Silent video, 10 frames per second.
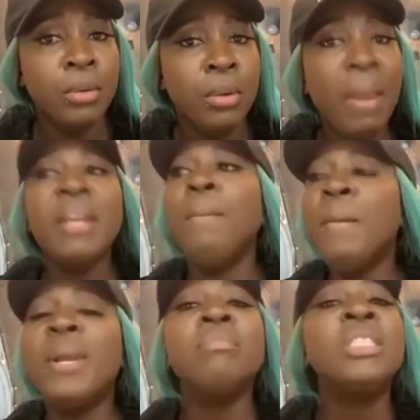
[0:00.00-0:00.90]
Make the
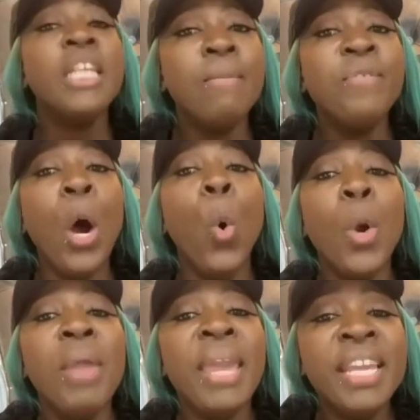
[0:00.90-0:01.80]
people them see him for who
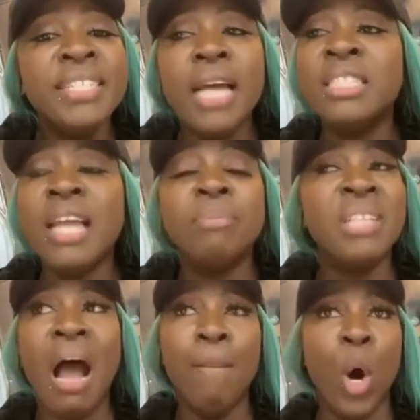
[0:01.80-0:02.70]
him is and stop
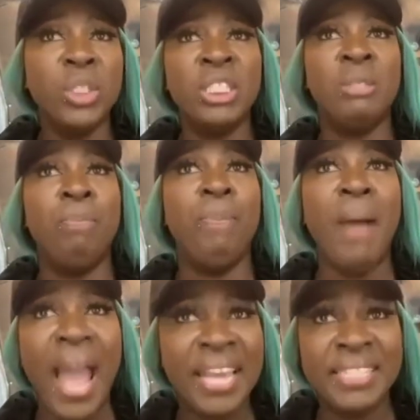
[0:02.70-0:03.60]
talking about
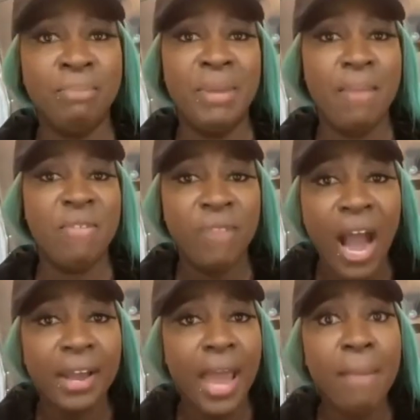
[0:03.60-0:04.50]
Spice baby
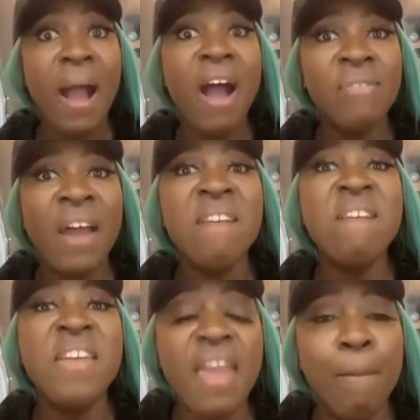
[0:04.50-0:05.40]
father. Him have a
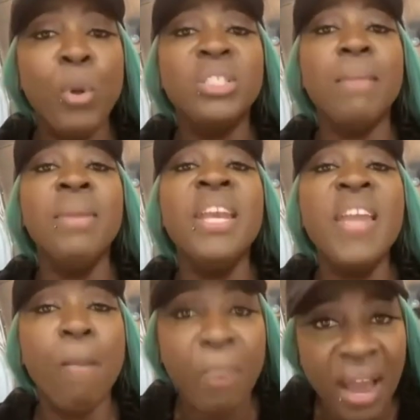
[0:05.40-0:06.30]
name, put him
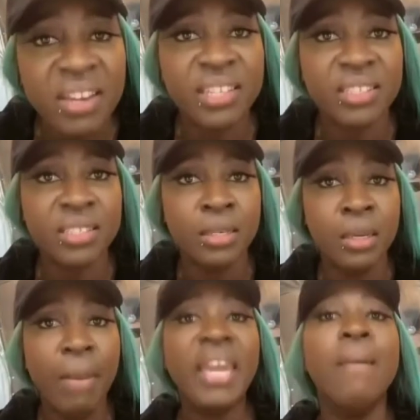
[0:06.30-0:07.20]
name on it.
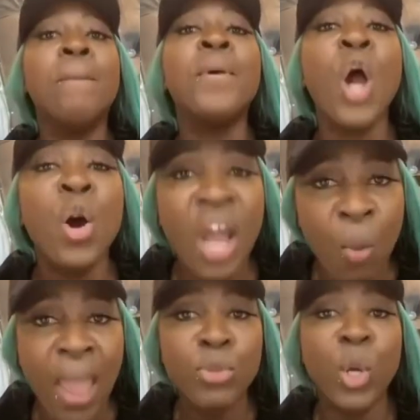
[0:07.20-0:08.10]
Make him proud of
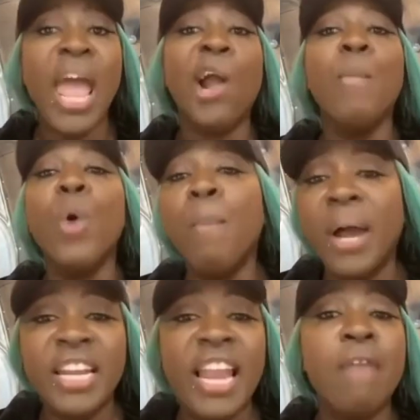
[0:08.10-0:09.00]
him do like him go up
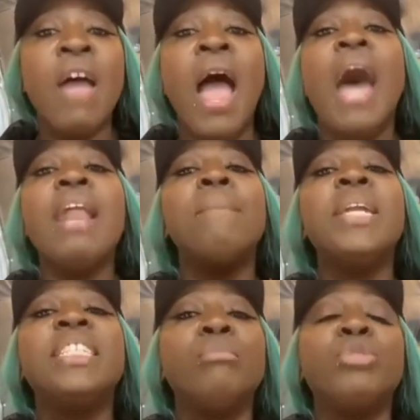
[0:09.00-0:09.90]
on the live and I
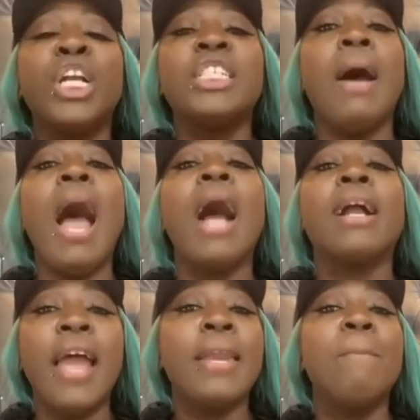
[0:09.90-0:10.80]
beat him chest and act
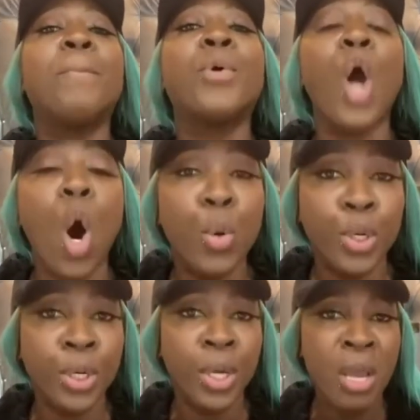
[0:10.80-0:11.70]
like him
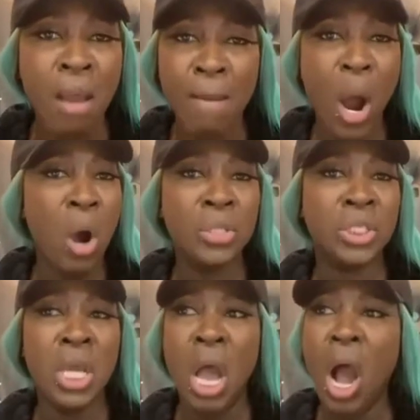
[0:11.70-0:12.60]
proud.
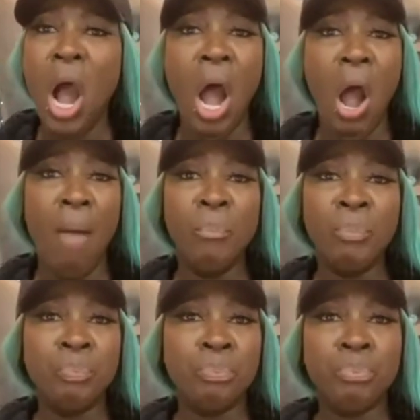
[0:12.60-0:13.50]
But
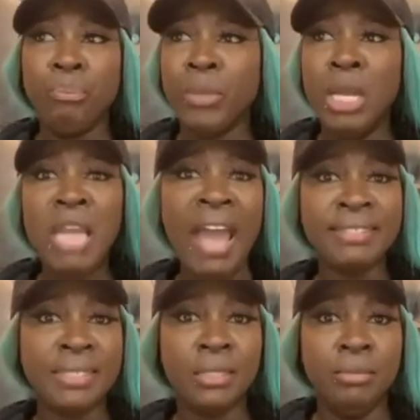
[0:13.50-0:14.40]

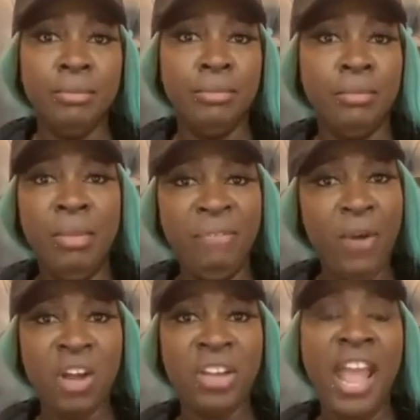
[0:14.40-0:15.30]
yes, my
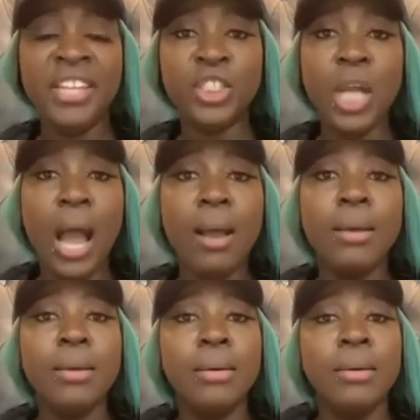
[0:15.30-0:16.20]
fuck Danger.
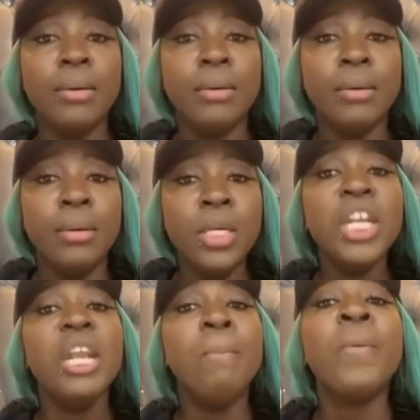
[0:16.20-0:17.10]
You
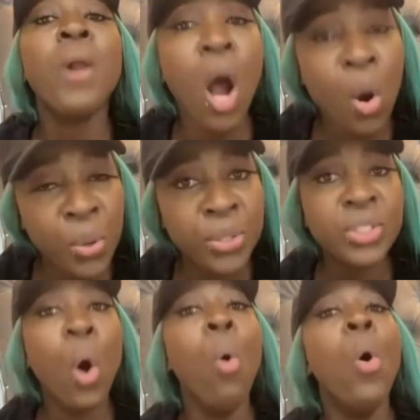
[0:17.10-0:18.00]
did proud,
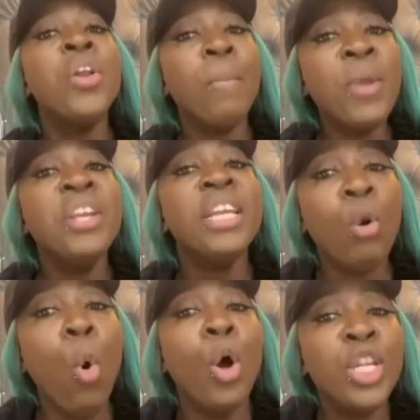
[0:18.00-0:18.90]
so own up your knee,
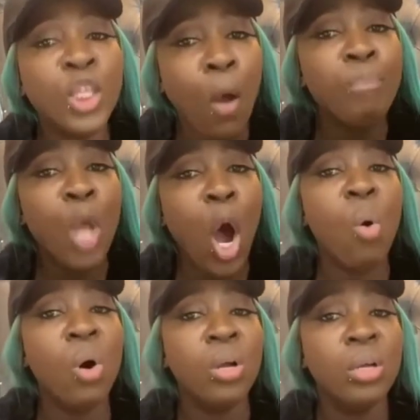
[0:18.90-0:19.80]
own it up
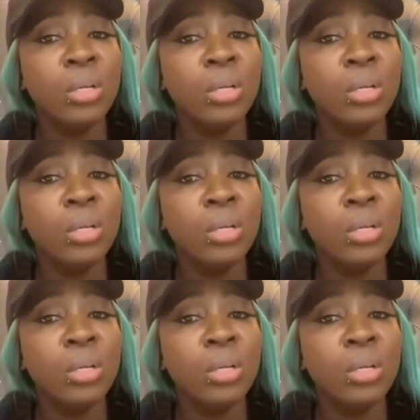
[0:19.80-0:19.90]
now.